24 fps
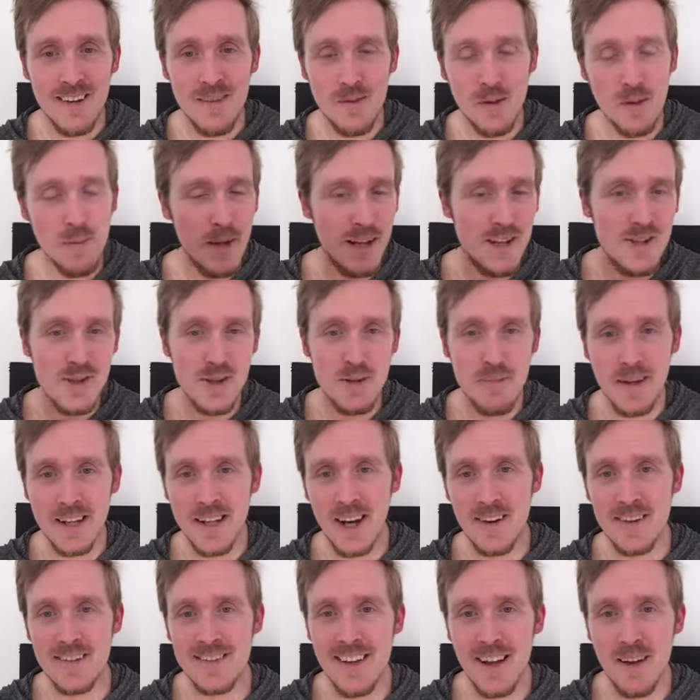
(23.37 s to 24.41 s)
we make sure to make
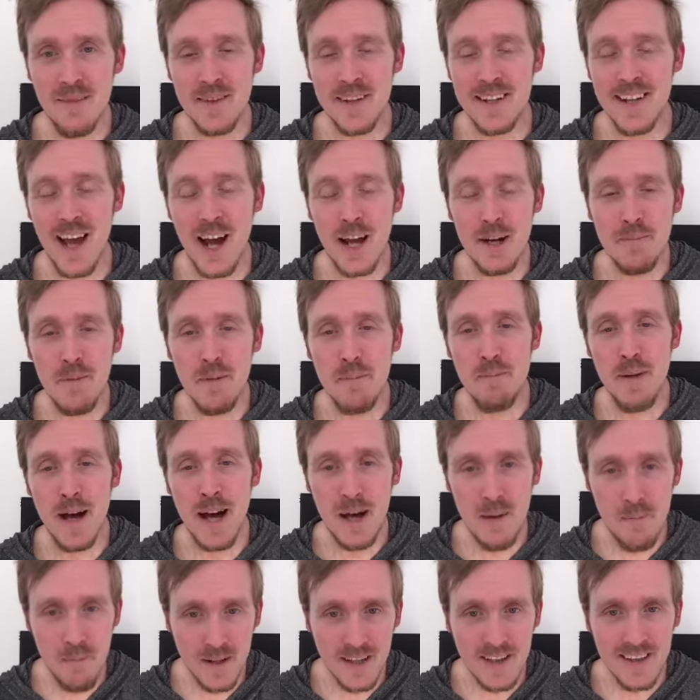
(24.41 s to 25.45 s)
ourselves accountable
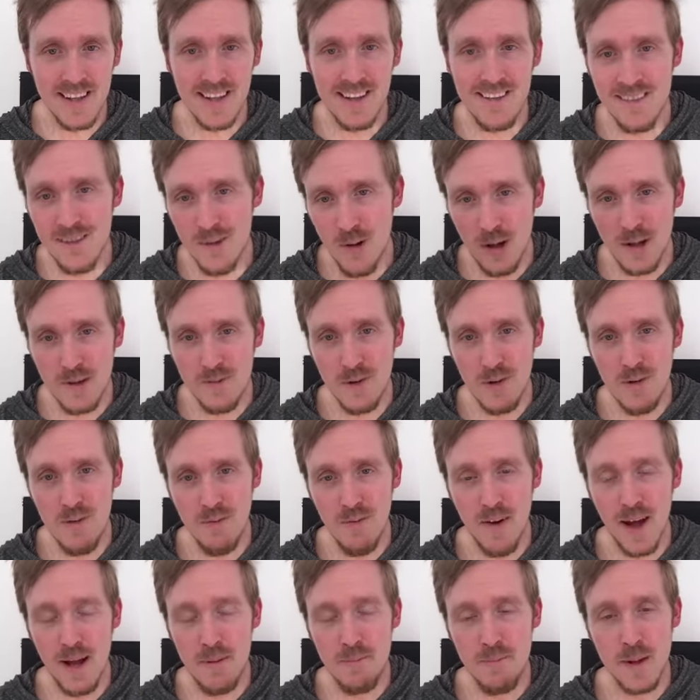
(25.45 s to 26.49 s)
publicly to all of you
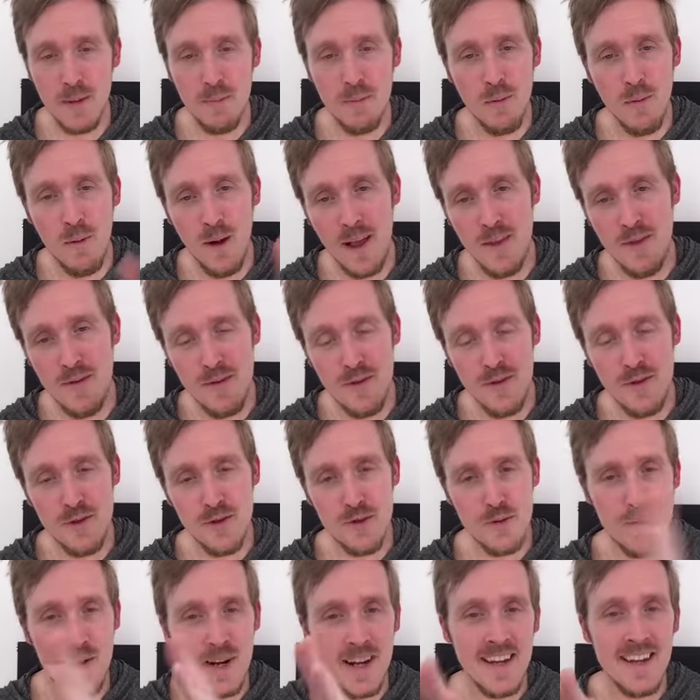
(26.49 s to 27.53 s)
fine people. And
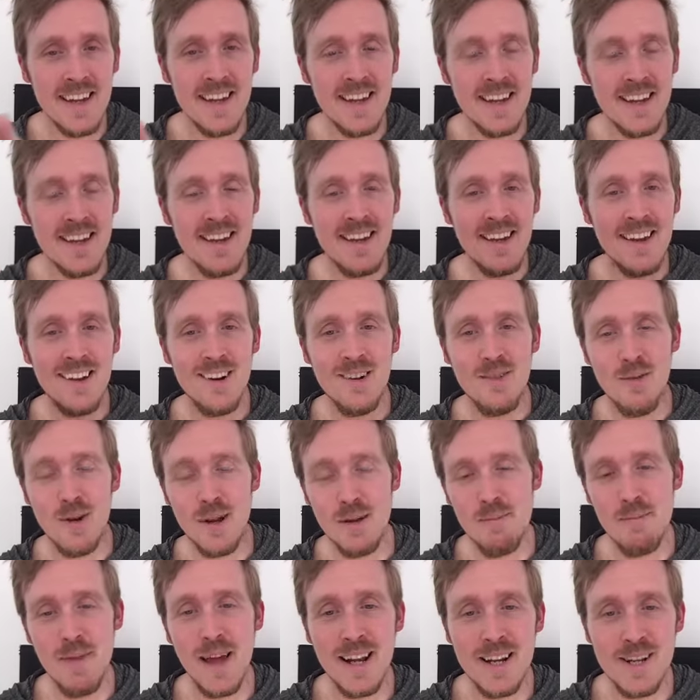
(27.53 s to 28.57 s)
three, we
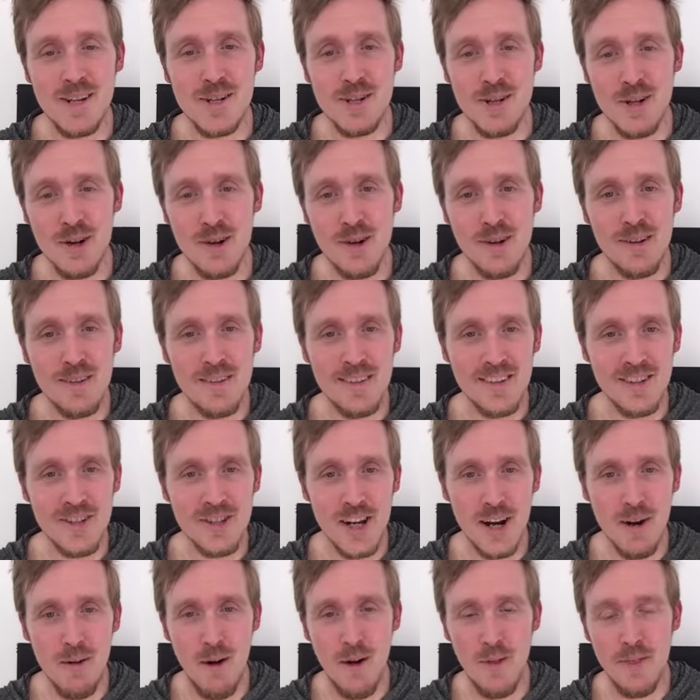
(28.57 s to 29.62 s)
make sure to
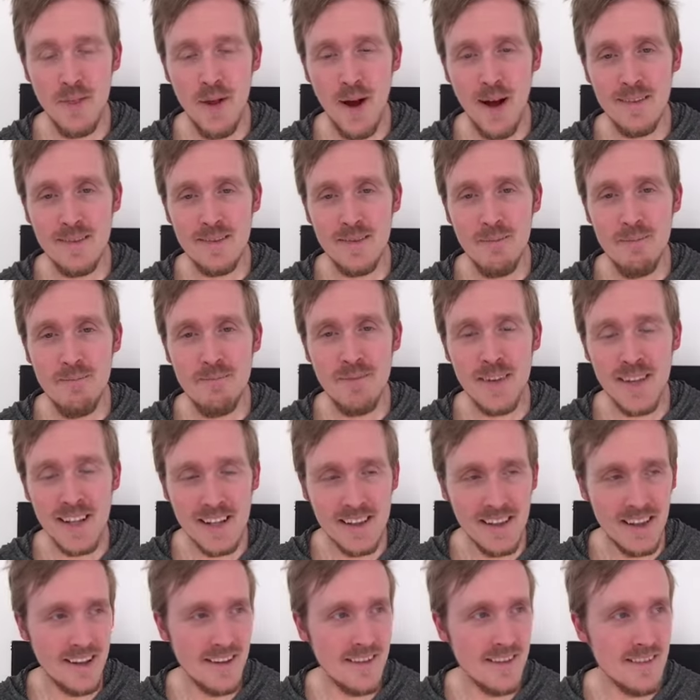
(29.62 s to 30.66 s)
share our thoughts and
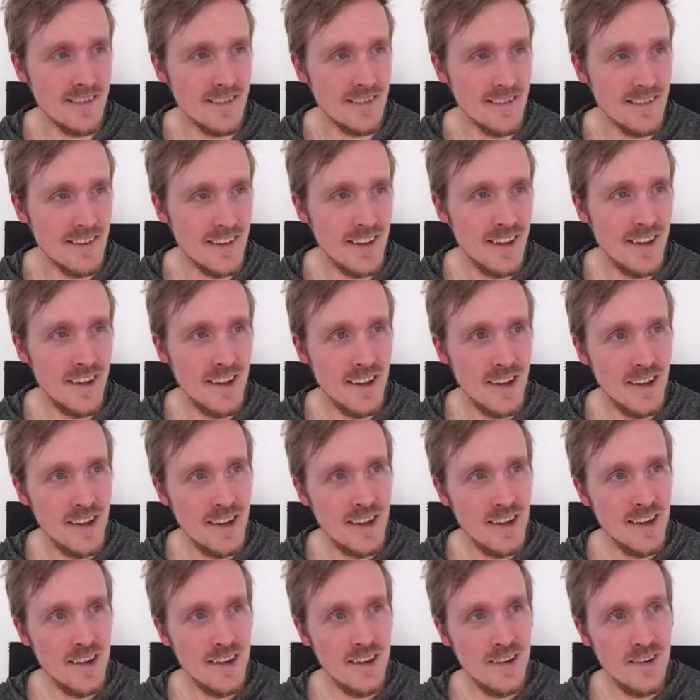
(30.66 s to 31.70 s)
feelings.
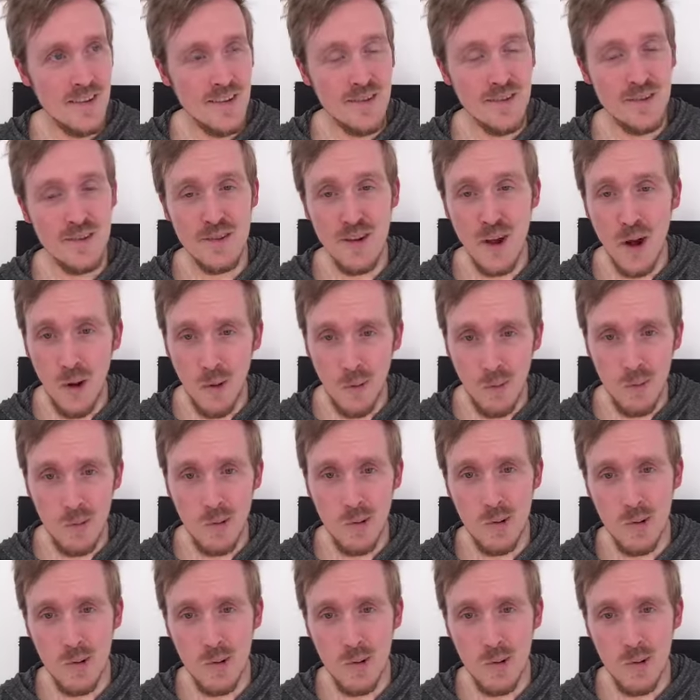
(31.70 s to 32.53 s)
So,